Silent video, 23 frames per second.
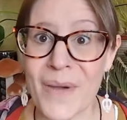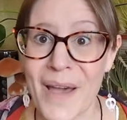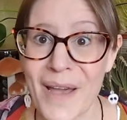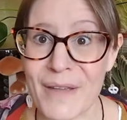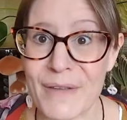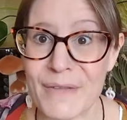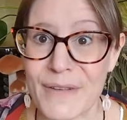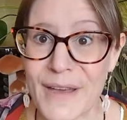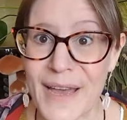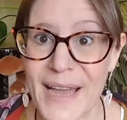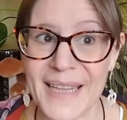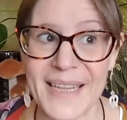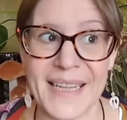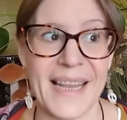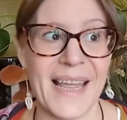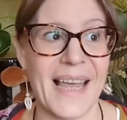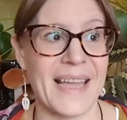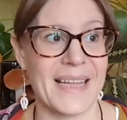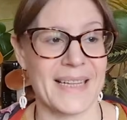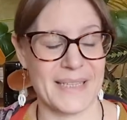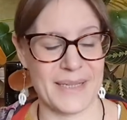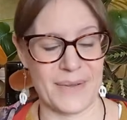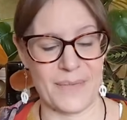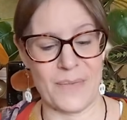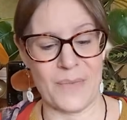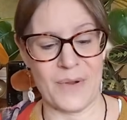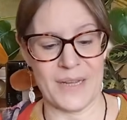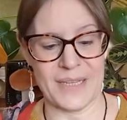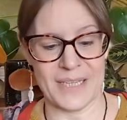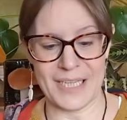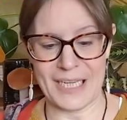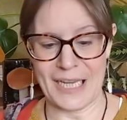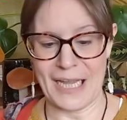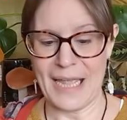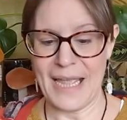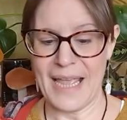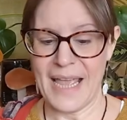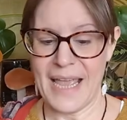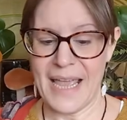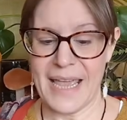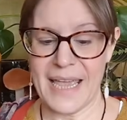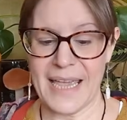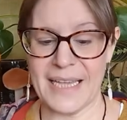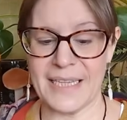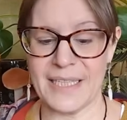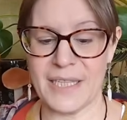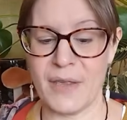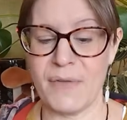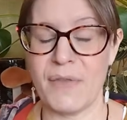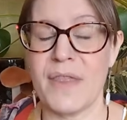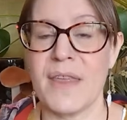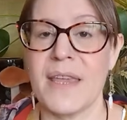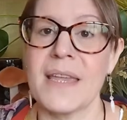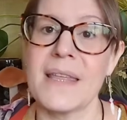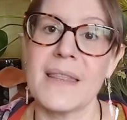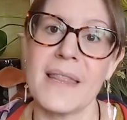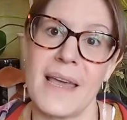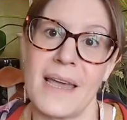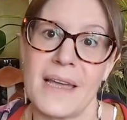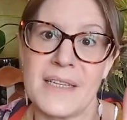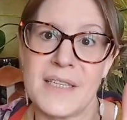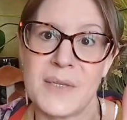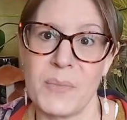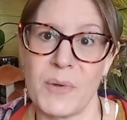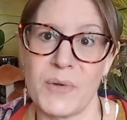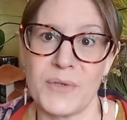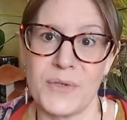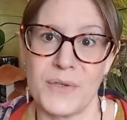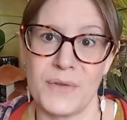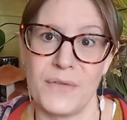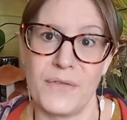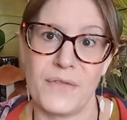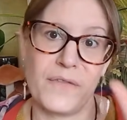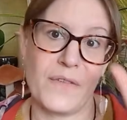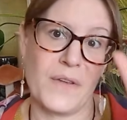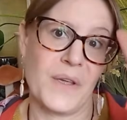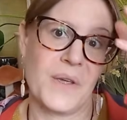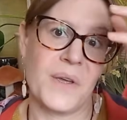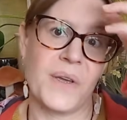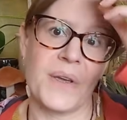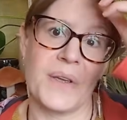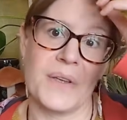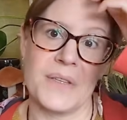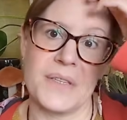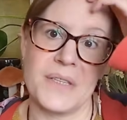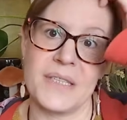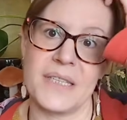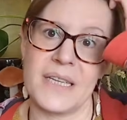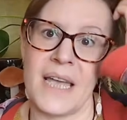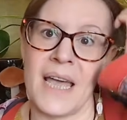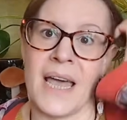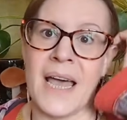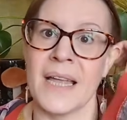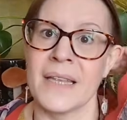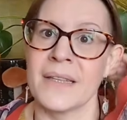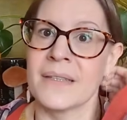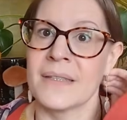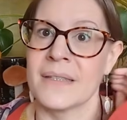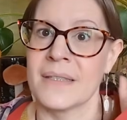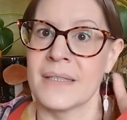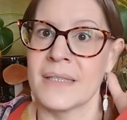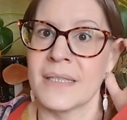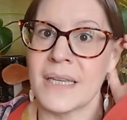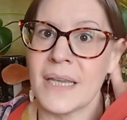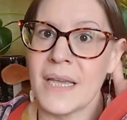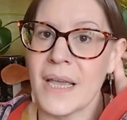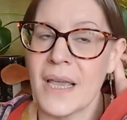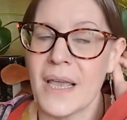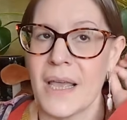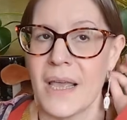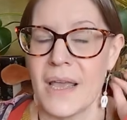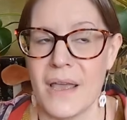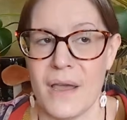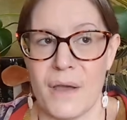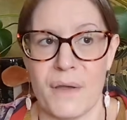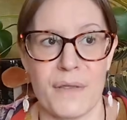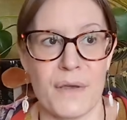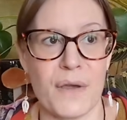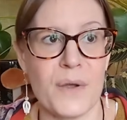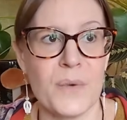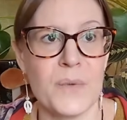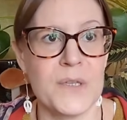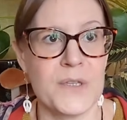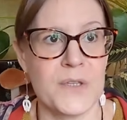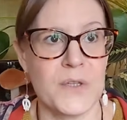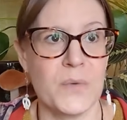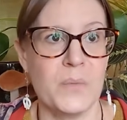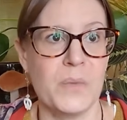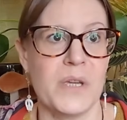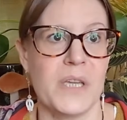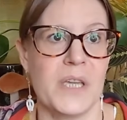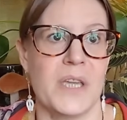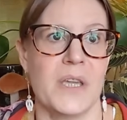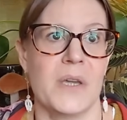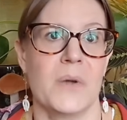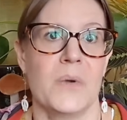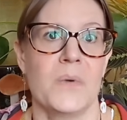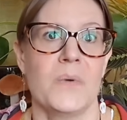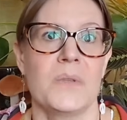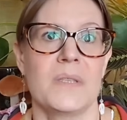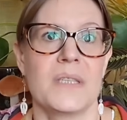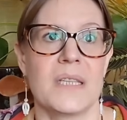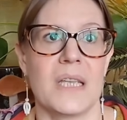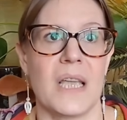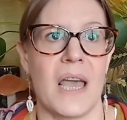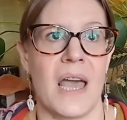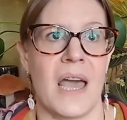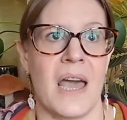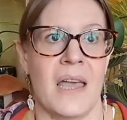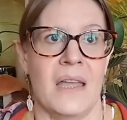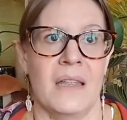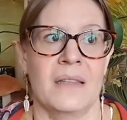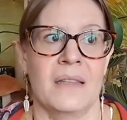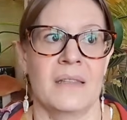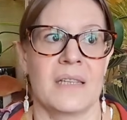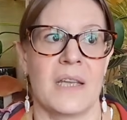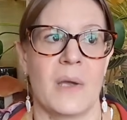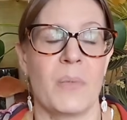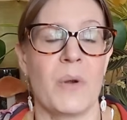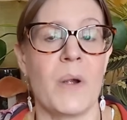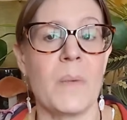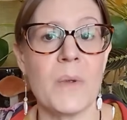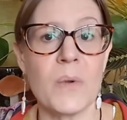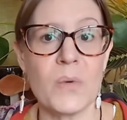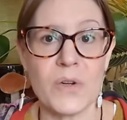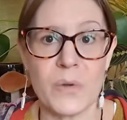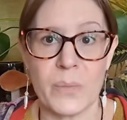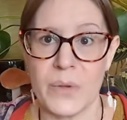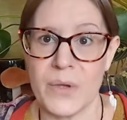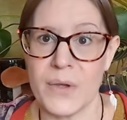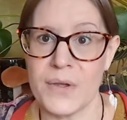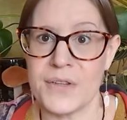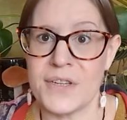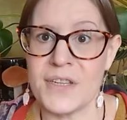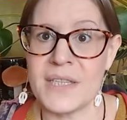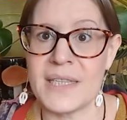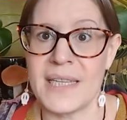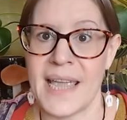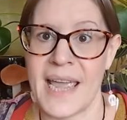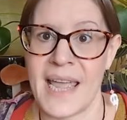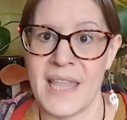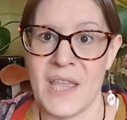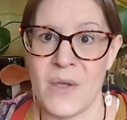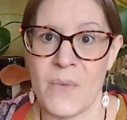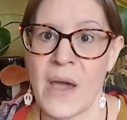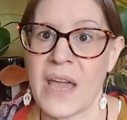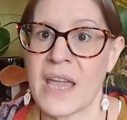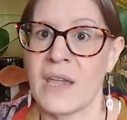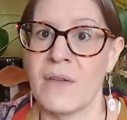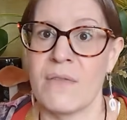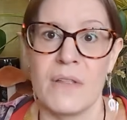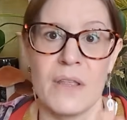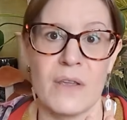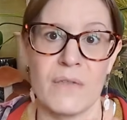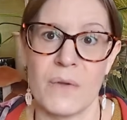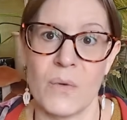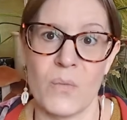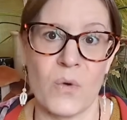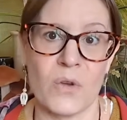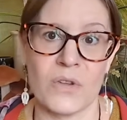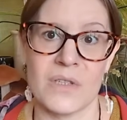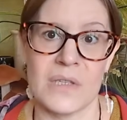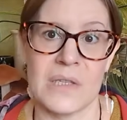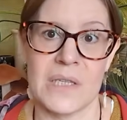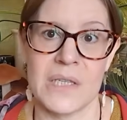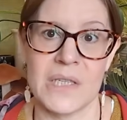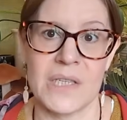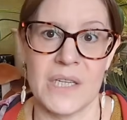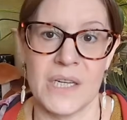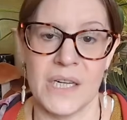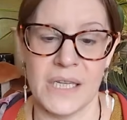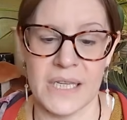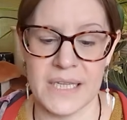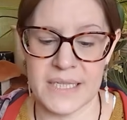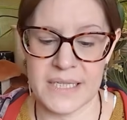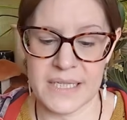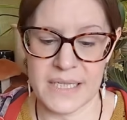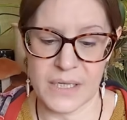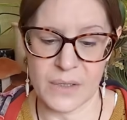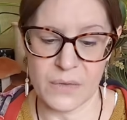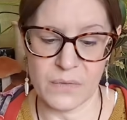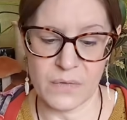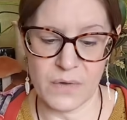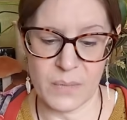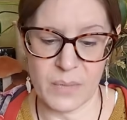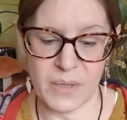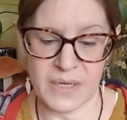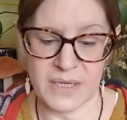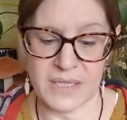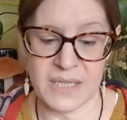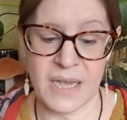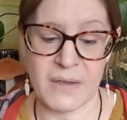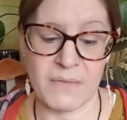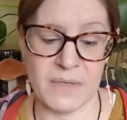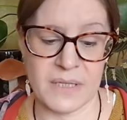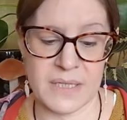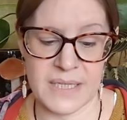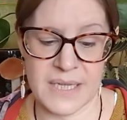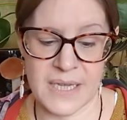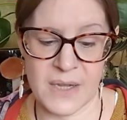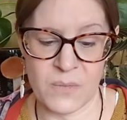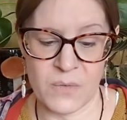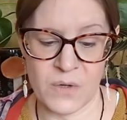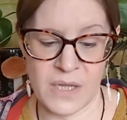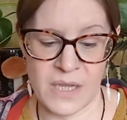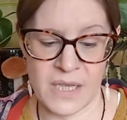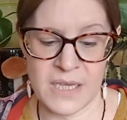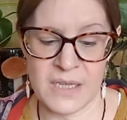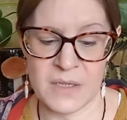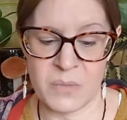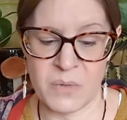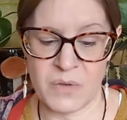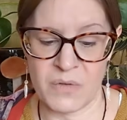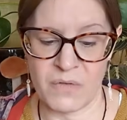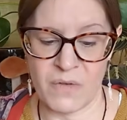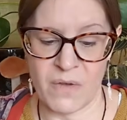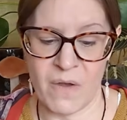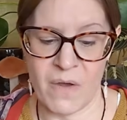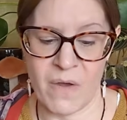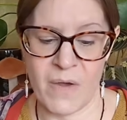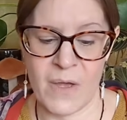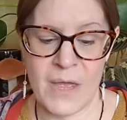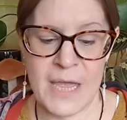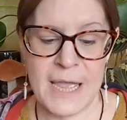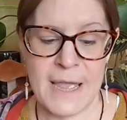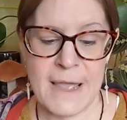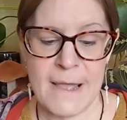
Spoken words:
my final item, which is the thing that I spotted first, and I thought it was super cute, and I probably would have purchased it anyway, even if it wasn't sterling silver, because I haven't seen one of these before.